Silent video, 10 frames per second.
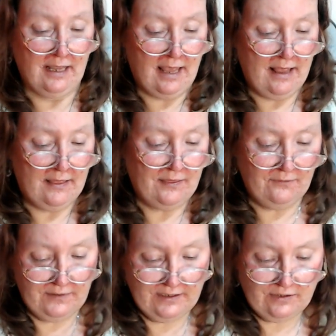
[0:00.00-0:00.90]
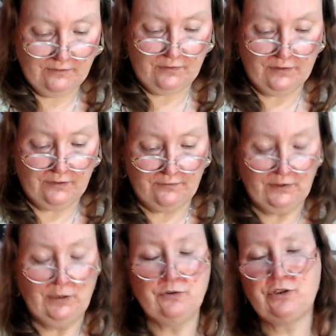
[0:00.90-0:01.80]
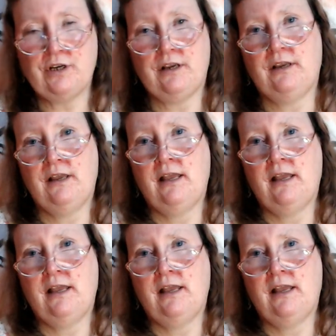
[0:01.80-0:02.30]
the vision for the future